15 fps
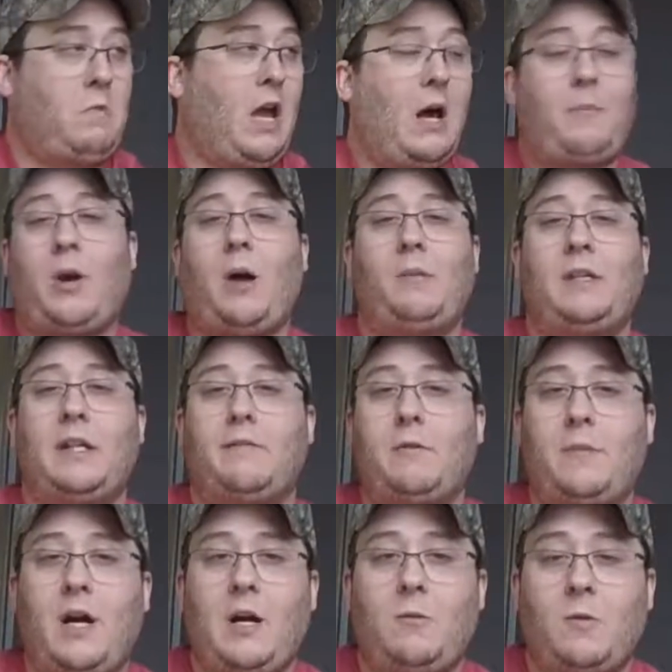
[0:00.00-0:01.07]
I'll probably never
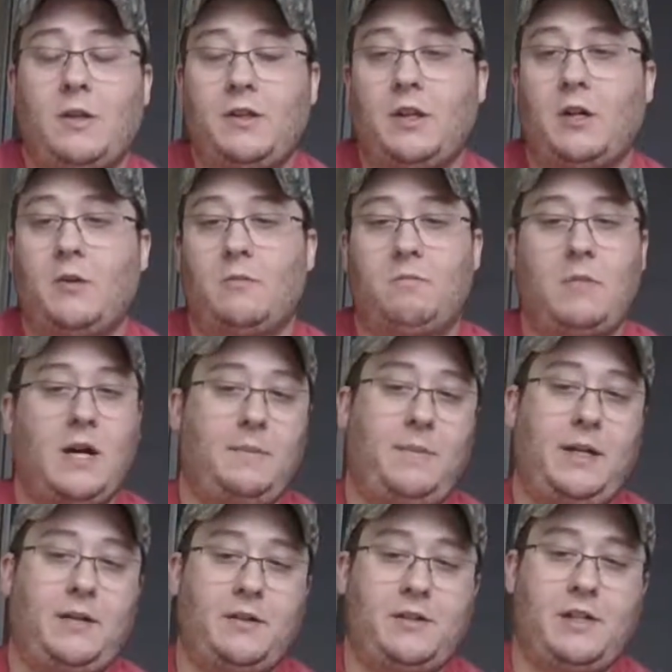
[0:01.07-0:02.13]
buy one though. My
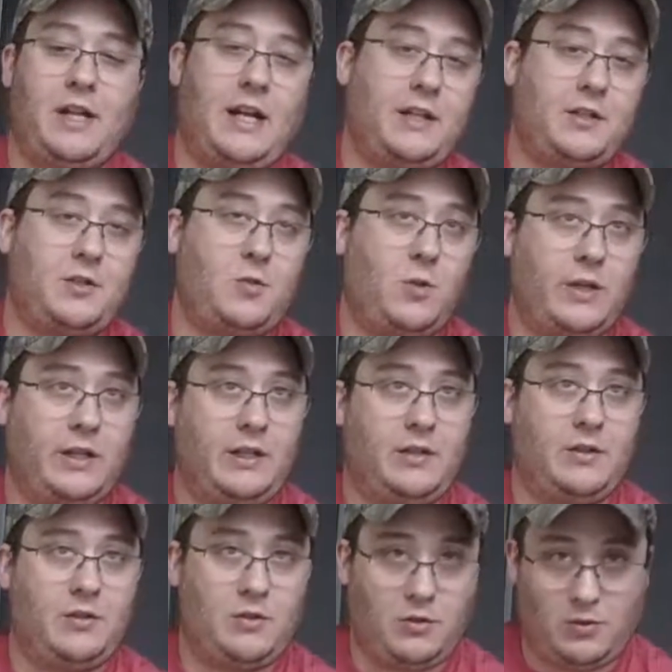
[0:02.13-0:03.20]
Peterson
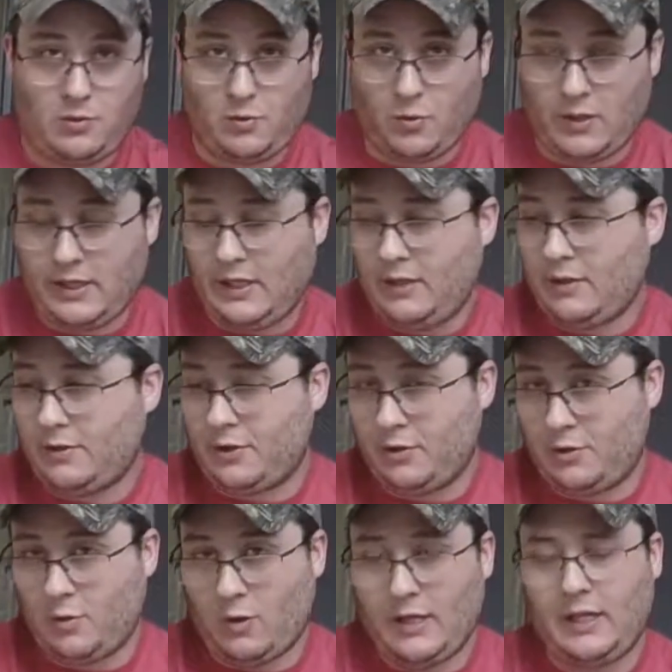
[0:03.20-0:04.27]

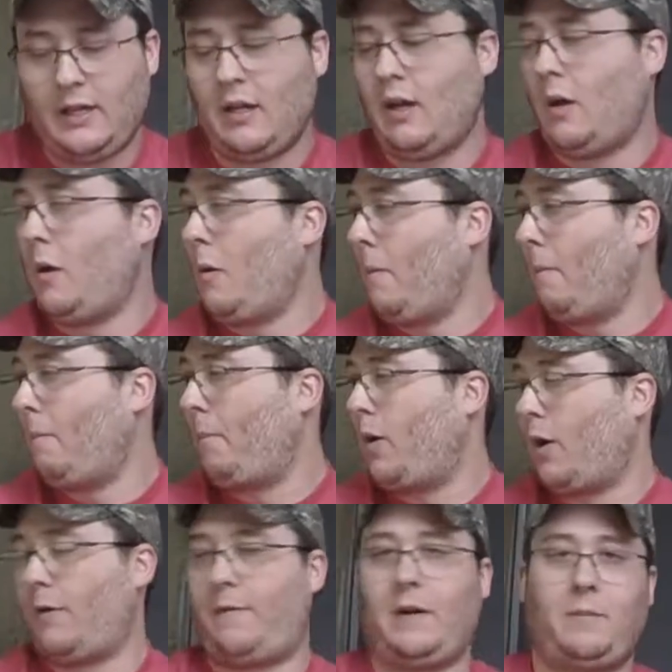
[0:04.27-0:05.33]
X220,
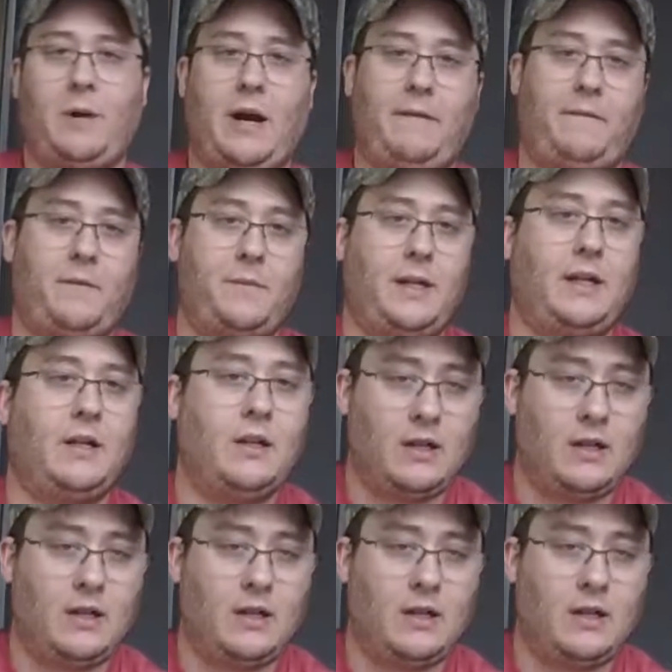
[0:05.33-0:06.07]
perfect pipe for me.